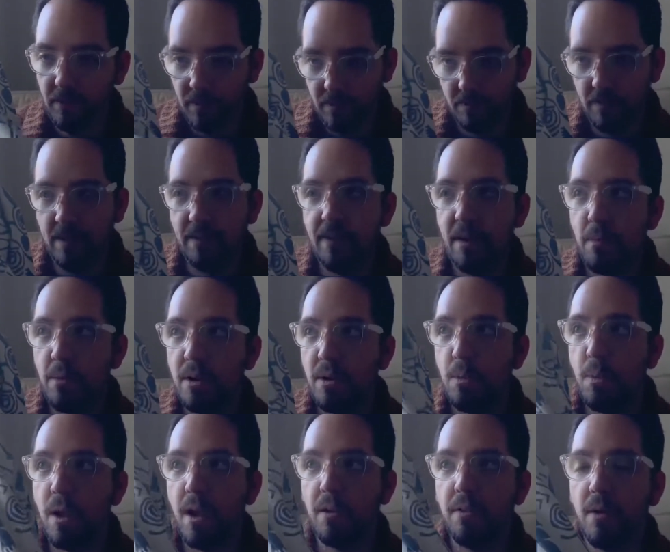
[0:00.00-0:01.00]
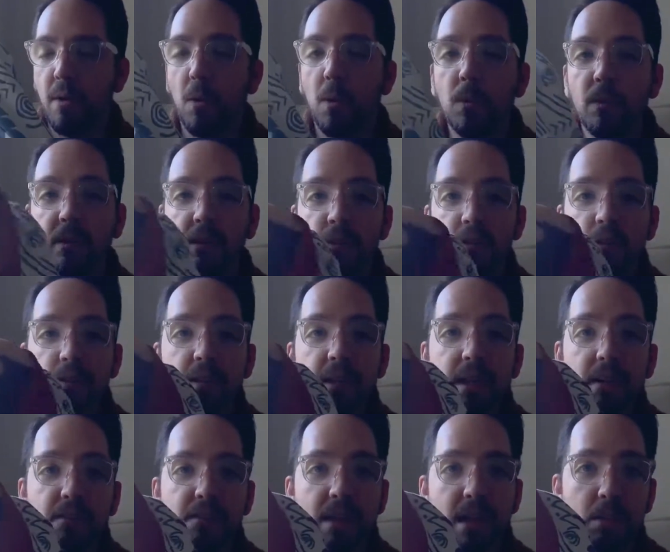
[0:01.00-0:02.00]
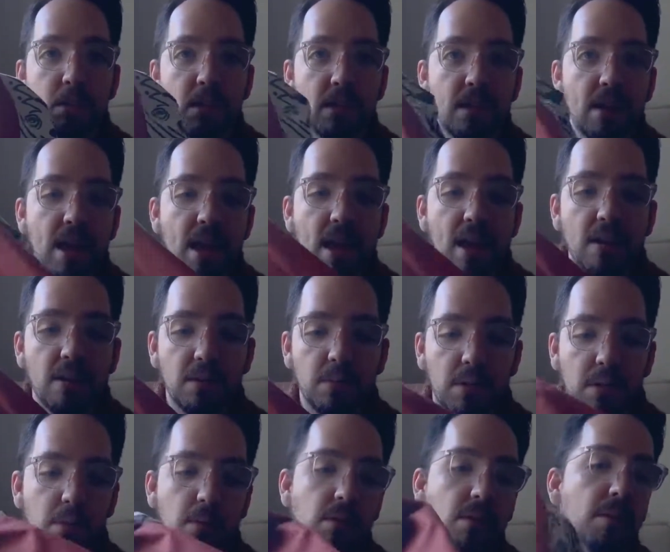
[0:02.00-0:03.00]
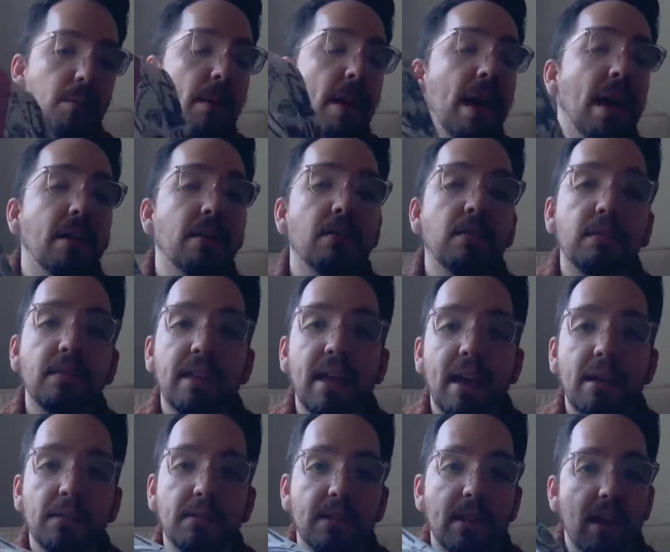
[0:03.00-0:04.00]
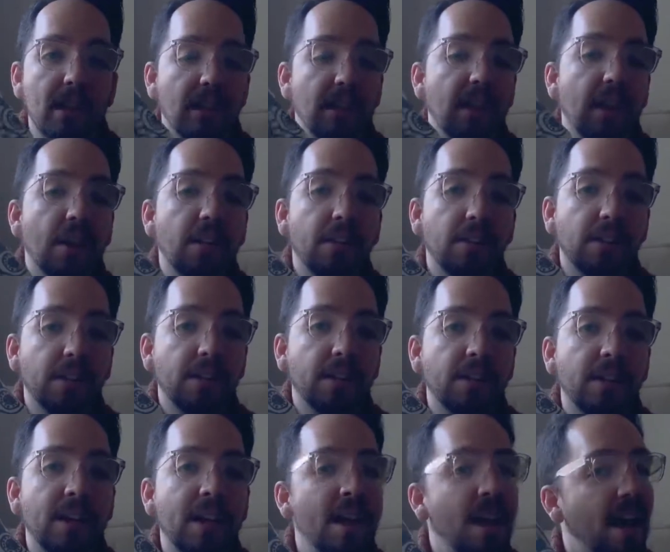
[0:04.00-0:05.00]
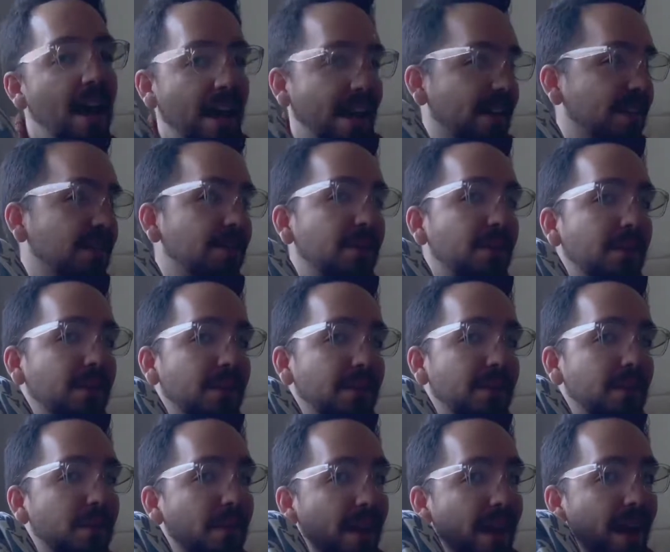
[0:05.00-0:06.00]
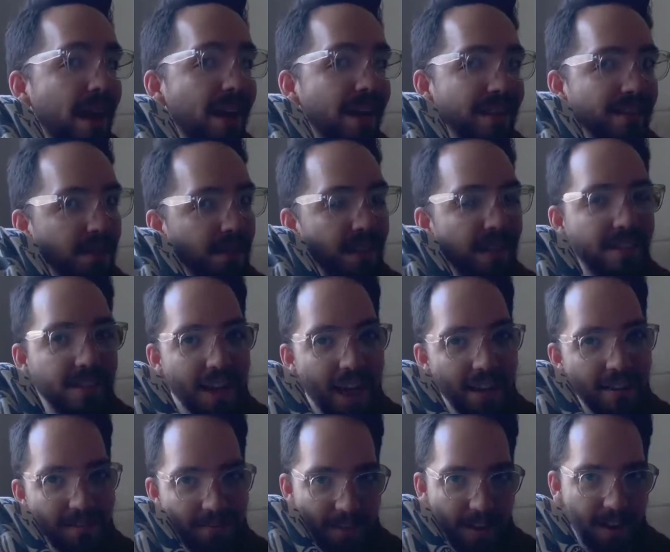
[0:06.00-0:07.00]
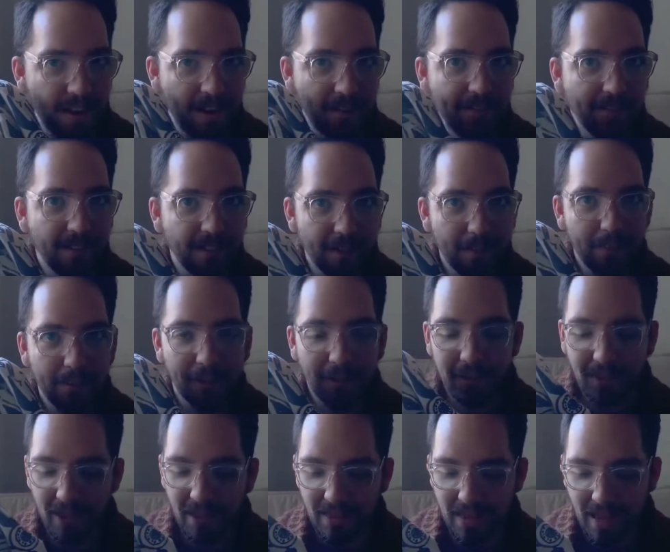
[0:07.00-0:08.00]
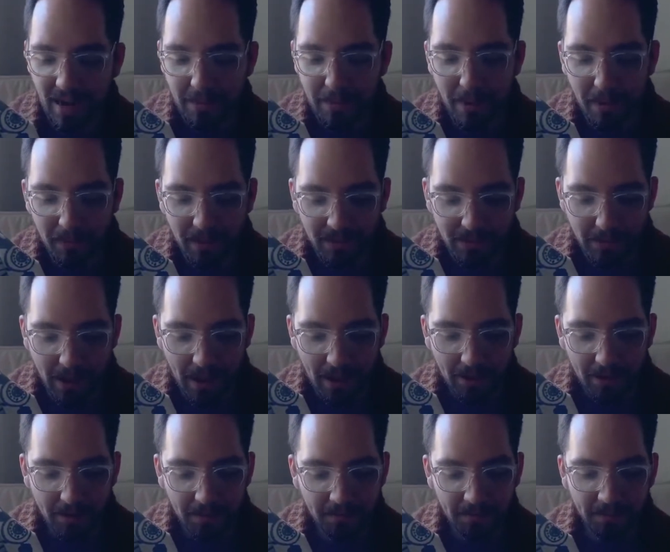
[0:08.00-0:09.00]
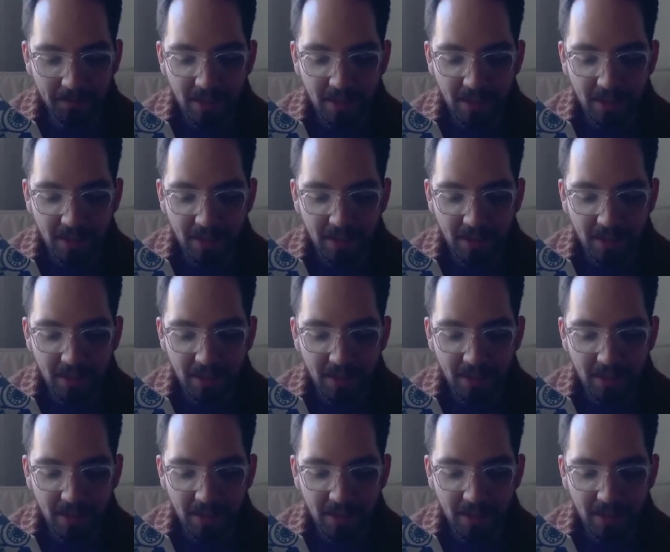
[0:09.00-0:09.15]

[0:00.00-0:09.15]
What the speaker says: to wear the orange on the outside one day, or I want to wear the pattern on the outside the other, I can totally do that. So that's kind of fun. I really appreciate that about this pattern.